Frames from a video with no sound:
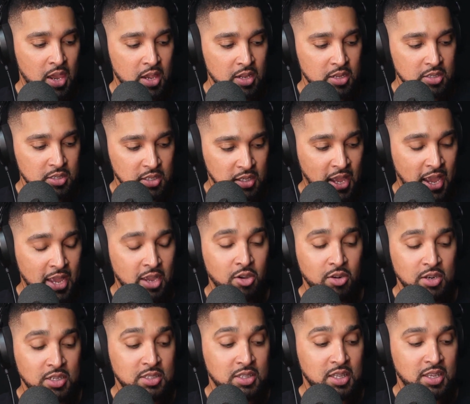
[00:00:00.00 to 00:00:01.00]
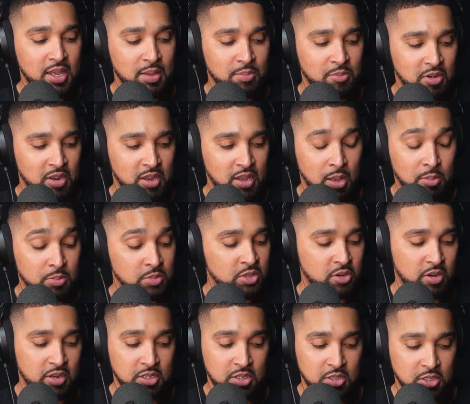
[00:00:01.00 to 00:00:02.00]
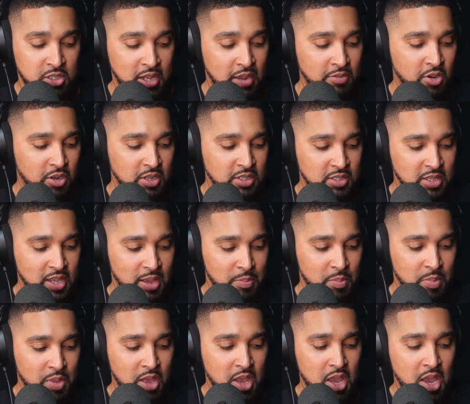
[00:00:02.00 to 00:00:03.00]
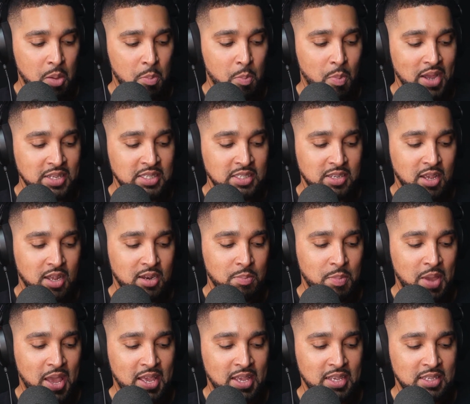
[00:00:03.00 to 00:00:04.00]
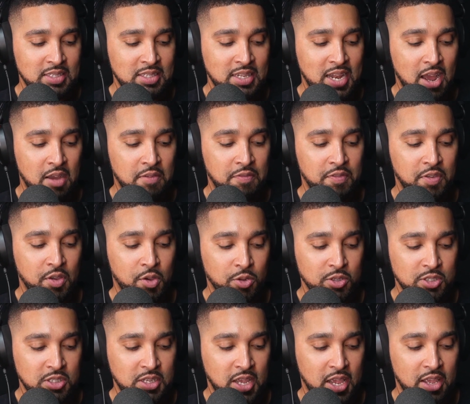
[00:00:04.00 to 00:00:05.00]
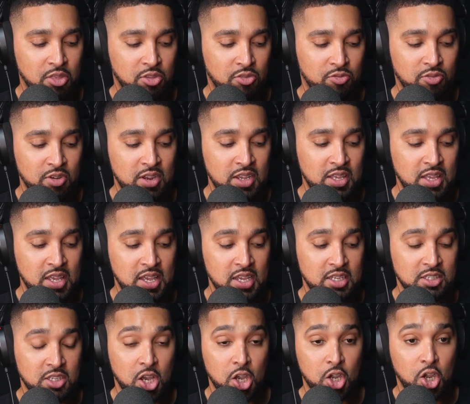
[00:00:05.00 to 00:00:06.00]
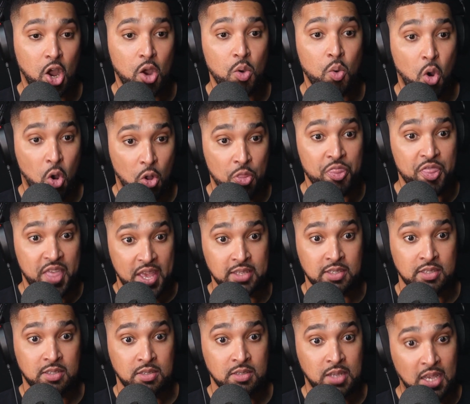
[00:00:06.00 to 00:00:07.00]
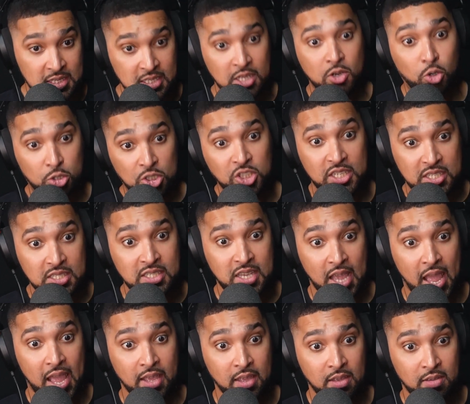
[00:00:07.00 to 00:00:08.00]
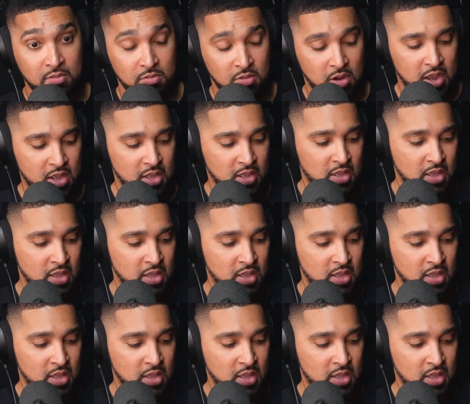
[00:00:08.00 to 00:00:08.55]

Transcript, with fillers: So Kay got this D M. Right? I'm sorry, Dev got this D M. My son met his now fiance three years ago on this, as in on G T A, right?